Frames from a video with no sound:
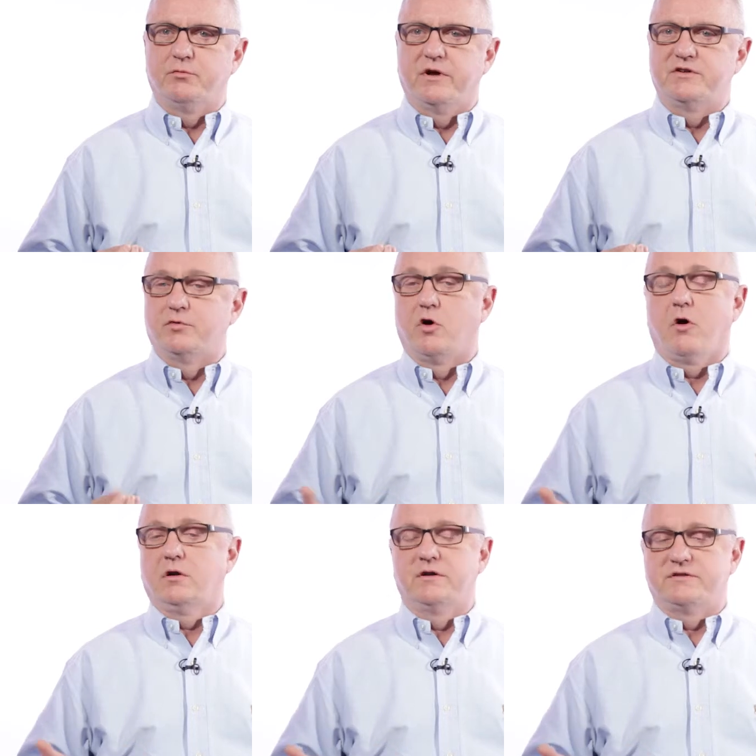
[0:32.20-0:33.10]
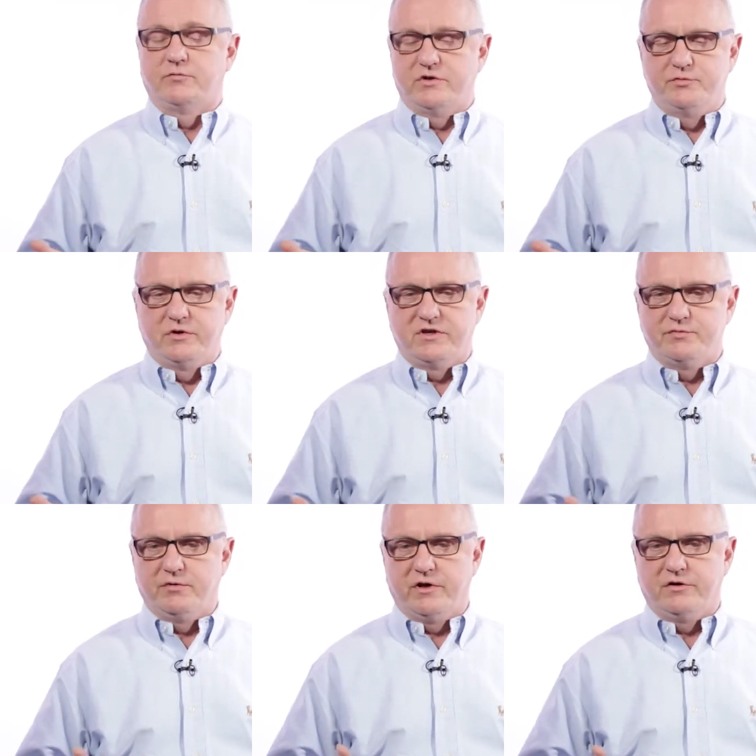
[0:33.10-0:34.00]
membranes, regardless of which mucous
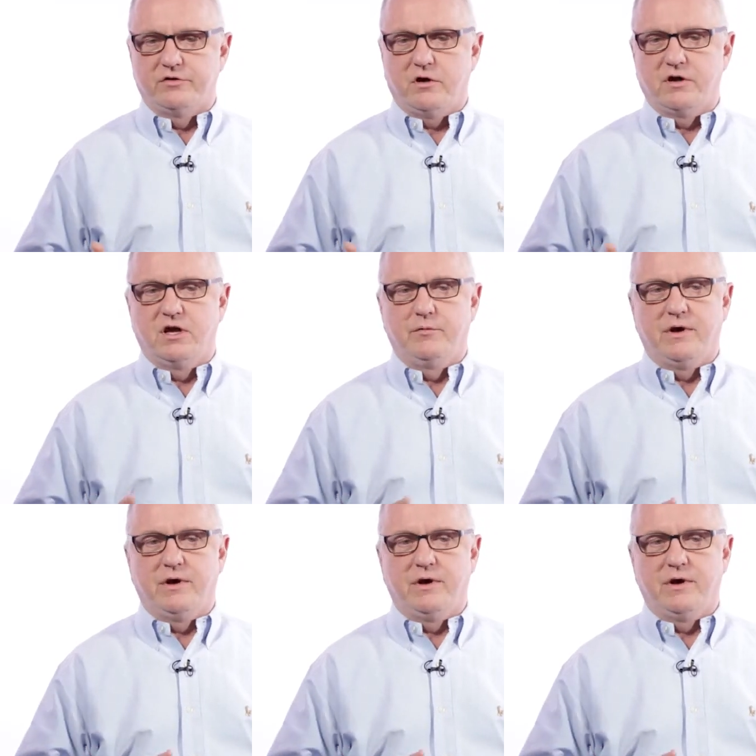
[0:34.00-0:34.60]
membrane you're talking